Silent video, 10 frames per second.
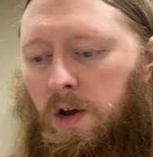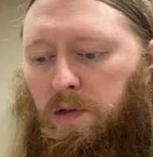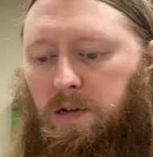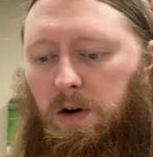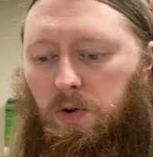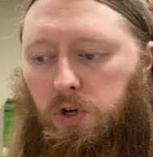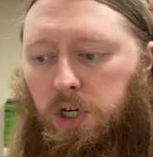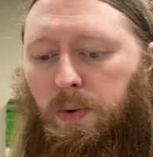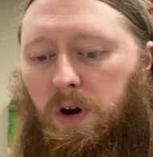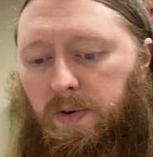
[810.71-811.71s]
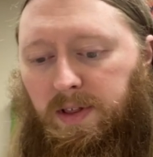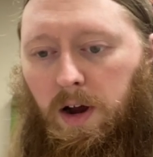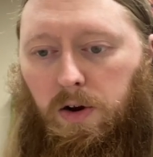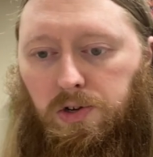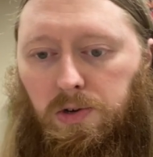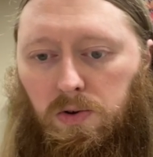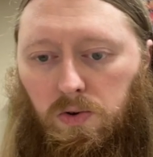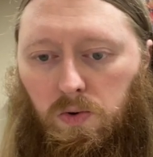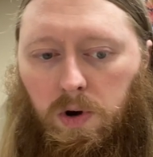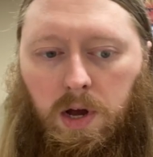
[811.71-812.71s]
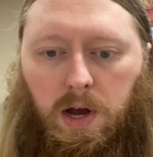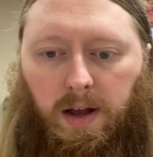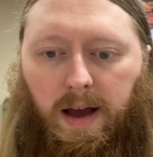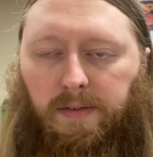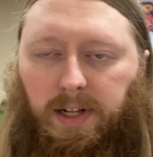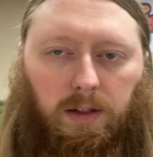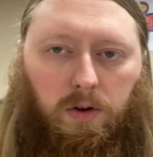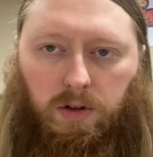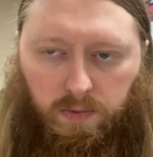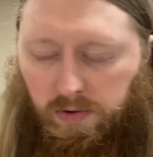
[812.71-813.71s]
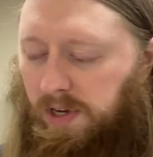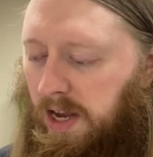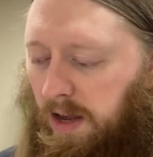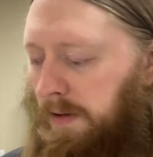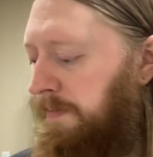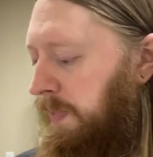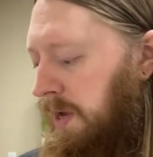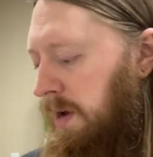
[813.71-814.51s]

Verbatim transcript: So she went over there to kind of like learn the routine.